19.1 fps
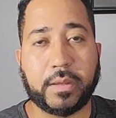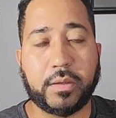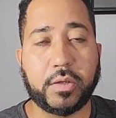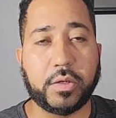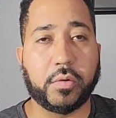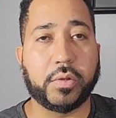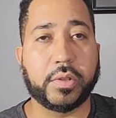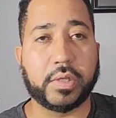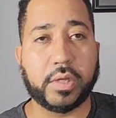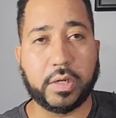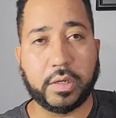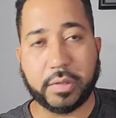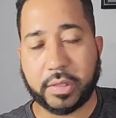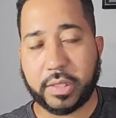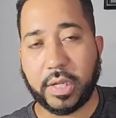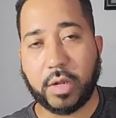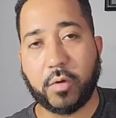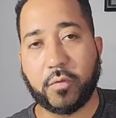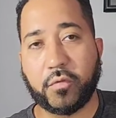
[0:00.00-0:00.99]
you know, is going to
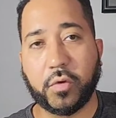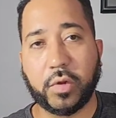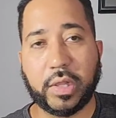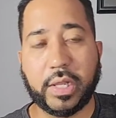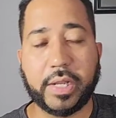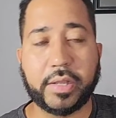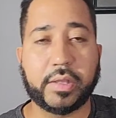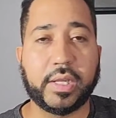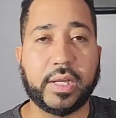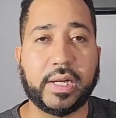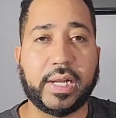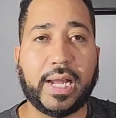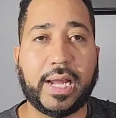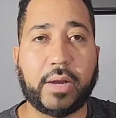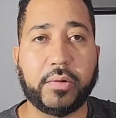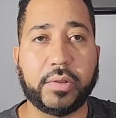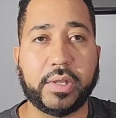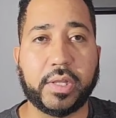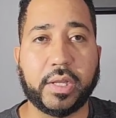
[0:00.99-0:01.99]
sell for less than a
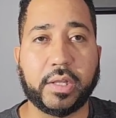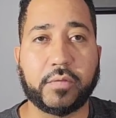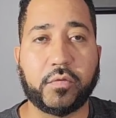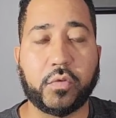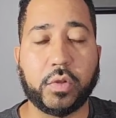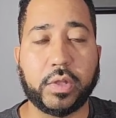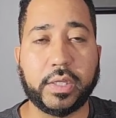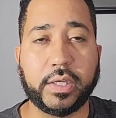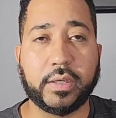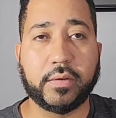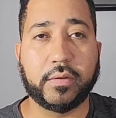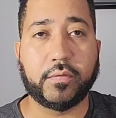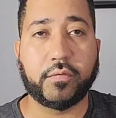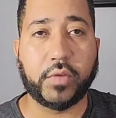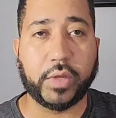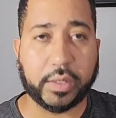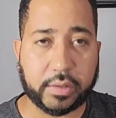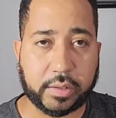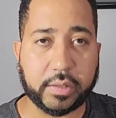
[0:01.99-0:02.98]
house that's fully
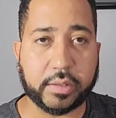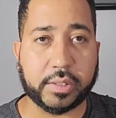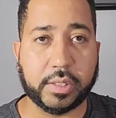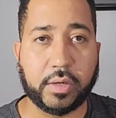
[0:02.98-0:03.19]
fixed.